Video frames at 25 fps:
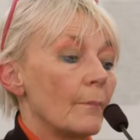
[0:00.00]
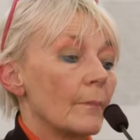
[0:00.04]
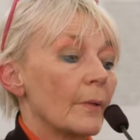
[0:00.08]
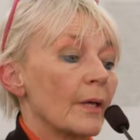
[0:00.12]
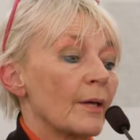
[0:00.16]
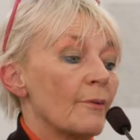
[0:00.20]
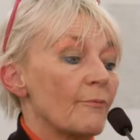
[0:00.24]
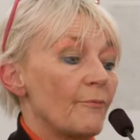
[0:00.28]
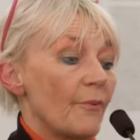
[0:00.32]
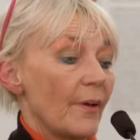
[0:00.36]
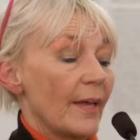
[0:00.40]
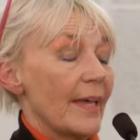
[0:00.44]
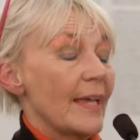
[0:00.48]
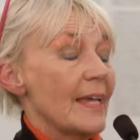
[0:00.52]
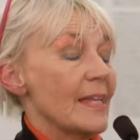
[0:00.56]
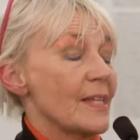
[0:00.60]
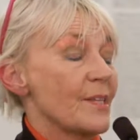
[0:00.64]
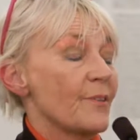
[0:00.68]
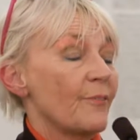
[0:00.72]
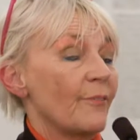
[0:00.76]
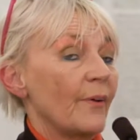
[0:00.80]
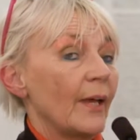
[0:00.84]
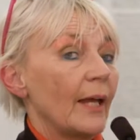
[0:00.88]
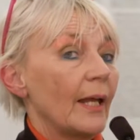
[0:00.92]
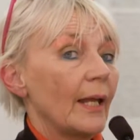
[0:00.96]
convey
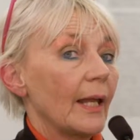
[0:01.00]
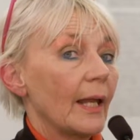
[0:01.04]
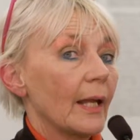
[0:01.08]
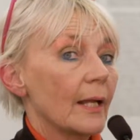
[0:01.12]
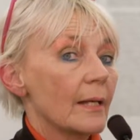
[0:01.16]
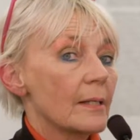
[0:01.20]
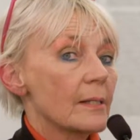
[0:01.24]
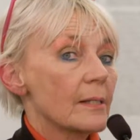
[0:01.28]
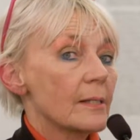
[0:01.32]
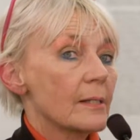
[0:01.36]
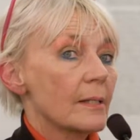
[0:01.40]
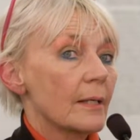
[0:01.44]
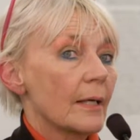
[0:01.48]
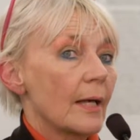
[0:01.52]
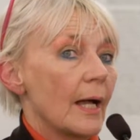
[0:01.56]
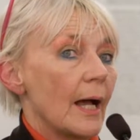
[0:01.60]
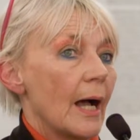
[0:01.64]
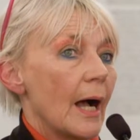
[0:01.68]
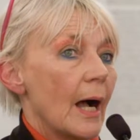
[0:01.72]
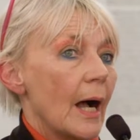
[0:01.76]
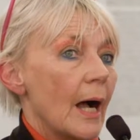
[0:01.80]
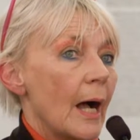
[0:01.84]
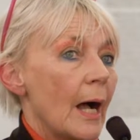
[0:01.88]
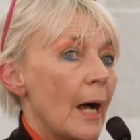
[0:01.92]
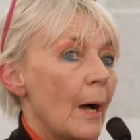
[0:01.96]
his feelings.
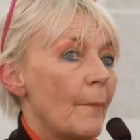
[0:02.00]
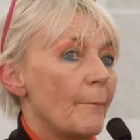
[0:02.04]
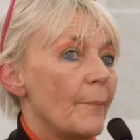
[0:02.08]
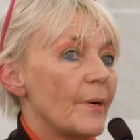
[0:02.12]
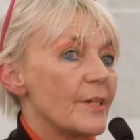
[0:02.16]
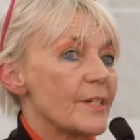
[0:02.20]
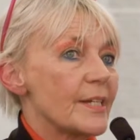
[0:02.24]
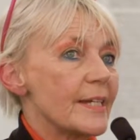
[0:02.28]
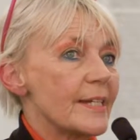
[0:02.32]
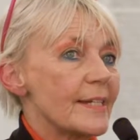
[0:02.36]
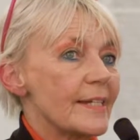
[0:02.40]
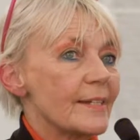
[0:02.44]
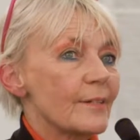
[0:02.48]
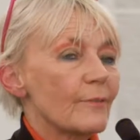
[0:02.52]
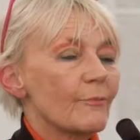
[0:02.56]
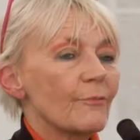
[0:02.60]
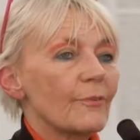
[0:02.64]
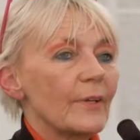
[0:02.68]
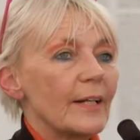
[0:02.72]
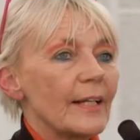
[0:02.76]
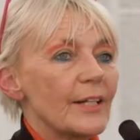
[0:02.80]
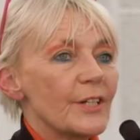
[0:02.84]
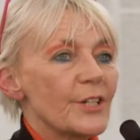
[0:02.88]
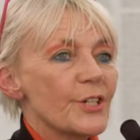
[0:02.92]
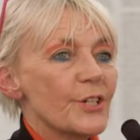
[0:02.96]
But he did a
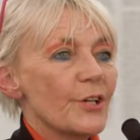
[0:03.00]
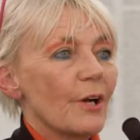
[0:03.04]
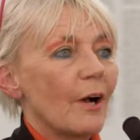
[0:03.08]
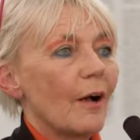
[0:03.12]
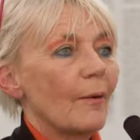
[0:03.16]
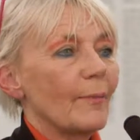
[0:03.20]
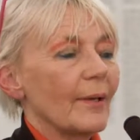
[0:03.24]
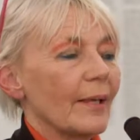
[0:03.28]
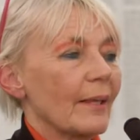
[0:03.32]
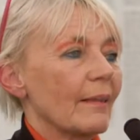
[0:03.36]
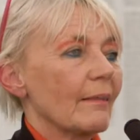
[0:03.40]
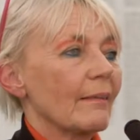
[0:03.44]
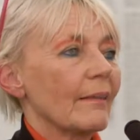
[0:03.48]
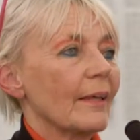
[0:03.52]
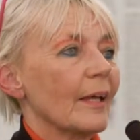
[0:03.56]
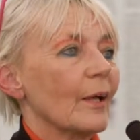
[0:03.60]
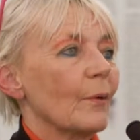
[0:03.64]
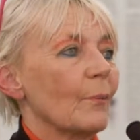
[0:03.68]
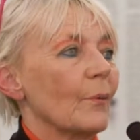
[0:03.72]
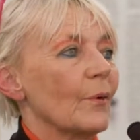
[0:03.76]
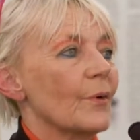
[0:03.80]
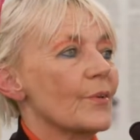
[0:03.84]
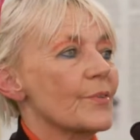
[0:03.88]
really charming thing.